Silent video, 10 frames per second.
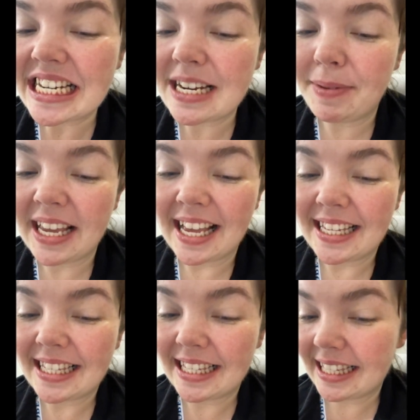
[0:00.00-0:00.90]
But
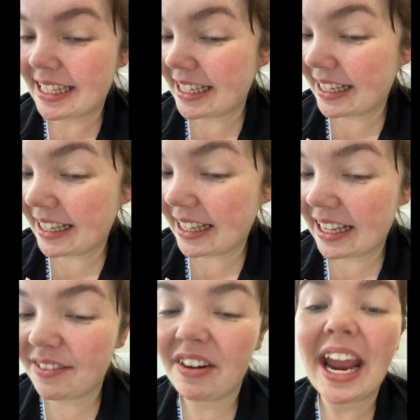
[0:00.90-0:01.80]
yes,
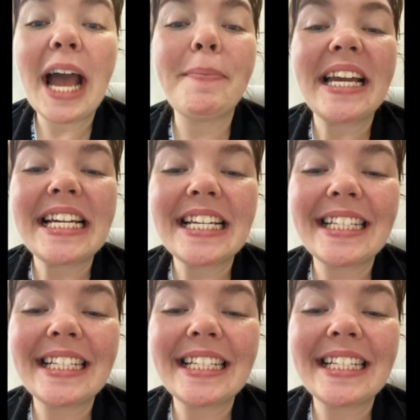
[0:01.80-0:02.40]
very happy.